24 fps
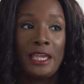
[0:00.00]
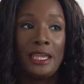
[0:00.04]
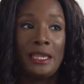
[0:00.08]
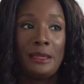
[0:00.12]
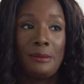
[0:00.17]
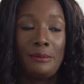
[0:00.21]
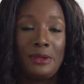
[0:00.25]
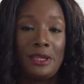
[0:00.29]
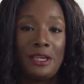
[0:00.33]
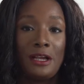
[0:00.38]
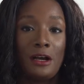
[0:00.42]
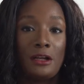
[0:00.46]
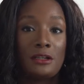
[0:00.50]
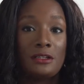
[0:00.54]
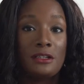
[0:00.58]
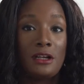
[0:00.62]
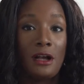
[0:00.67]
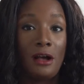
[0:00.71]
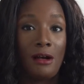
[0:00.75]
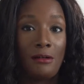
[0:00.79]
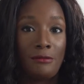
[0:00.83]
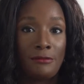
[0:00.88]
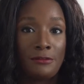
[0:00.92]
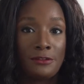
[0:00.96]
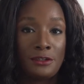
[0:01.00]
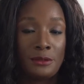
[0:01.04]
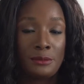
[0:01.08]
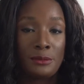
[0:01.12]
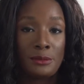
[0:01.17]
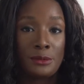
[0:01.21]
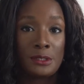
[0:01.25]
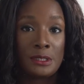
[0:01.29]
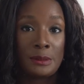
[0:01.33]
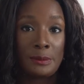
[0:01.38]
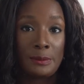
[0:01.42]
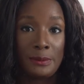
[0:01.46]
it being
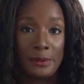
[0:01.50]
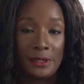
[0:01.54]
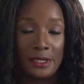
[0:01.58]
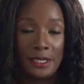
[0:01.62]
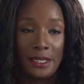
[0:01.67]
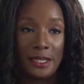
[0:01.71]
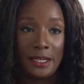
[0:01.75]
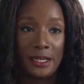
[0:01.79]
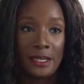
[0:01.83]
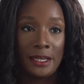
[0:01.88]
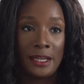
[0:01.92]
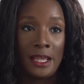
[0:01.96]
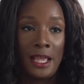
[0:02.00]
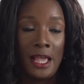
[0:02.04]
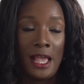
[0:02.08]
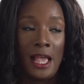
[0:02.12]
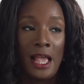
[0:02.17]
uncomfortable to put in,